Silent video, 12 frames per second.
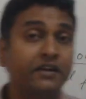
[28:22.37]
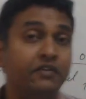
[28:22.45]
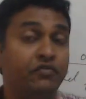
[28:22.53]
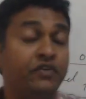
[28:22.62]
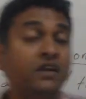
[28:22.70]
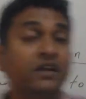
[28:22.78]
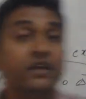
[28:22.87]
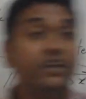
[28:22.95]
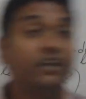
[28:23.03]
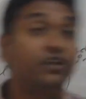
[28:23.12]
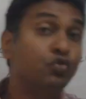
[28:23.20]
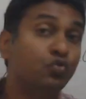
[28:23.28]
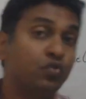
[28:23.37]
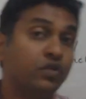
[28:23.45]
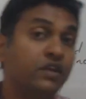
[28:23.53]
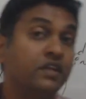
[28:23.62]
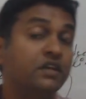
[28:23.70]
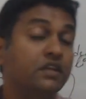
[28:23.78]
field E2
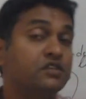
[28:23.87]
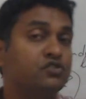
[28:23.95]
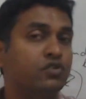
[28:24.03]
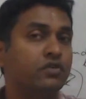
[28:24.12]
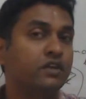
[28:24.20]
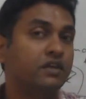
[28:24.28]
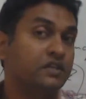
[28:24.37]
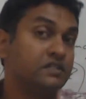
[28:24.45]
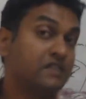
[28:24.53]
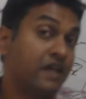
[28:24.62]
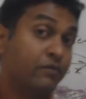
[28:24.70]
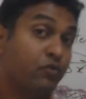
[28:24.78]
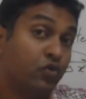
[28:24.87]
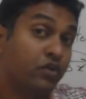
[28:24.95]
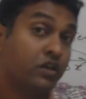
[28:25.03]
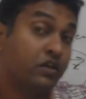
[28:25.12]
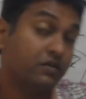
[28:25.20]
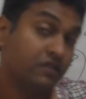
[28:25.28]
increase or decrease?
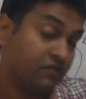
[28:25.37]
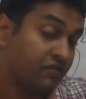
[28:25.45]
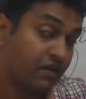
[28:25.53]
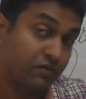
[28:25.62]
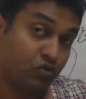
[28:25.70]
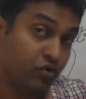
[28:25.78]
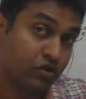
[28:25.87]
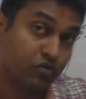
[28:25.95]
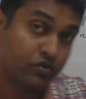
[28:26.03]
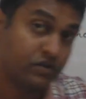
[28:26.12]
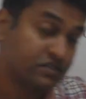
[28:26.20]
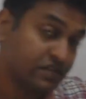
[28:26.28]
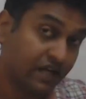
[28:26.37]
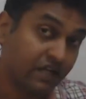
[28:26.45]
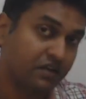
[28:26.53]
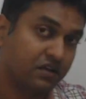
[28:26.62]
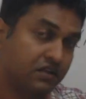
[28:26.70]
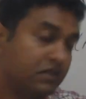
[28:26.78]
If I'm going towards right,
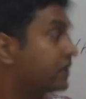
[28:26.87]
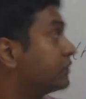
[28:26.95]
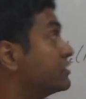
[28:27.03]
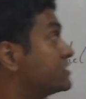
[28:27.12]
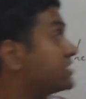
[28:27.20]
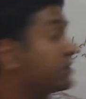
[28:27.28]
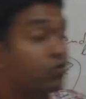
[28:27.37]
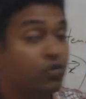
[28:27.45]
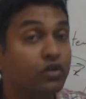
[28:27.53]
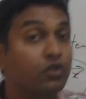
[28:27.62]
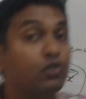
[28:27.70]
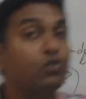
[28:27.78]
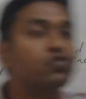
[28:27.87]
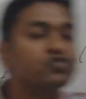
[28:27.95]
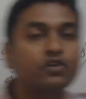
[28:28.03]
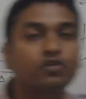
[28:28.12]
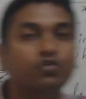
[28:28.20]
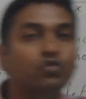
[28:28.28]
that means I'm going closer
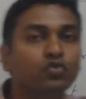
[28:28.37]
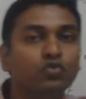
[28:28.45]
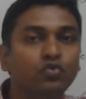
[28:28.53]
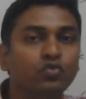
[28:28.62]
to Q2.